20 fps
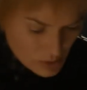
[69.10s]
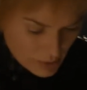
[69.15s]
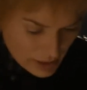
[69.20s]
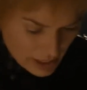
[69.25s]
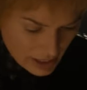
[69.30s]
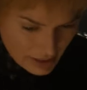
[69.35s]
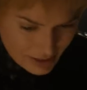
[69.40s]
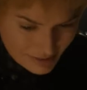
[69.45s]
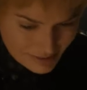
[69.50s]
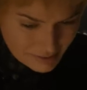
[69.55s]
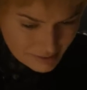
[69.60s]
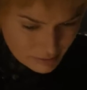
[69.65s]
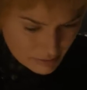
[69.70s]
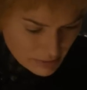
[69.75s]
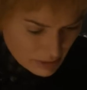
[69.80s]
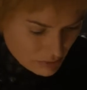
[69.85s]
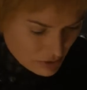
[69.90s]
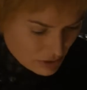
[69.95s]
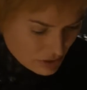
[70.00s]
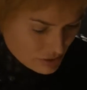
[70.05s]
an upcoming
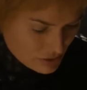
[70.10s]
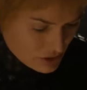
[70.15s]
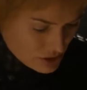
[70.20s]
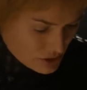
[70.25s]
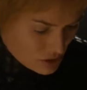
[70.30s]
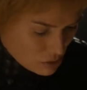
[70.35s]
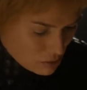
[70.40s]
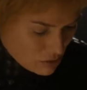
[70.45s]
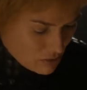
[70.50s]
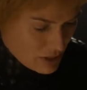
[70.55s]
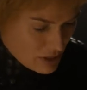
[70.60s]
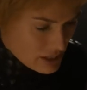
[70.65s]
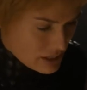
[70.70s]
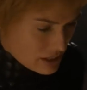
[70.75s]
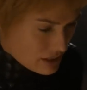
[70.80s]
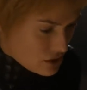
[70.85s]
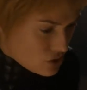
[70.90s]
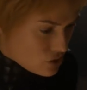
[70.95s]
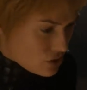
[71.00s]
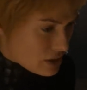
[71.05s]
episode,
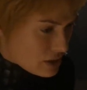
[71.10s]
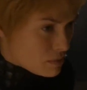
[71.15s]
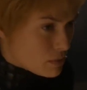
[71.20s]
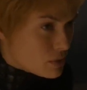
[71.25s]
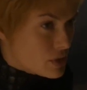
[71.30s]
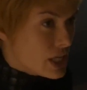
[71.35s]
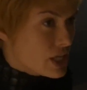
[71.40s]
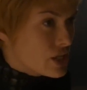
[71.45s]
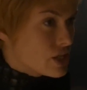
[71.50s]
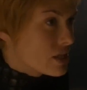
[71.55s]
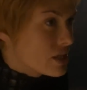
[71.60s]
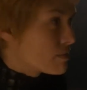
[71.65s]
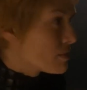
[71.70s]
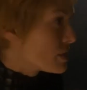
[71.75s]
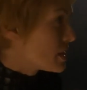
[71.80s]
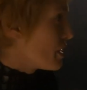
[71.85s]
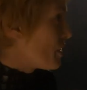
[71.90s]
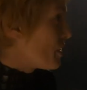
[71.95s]
but I can't tell you why.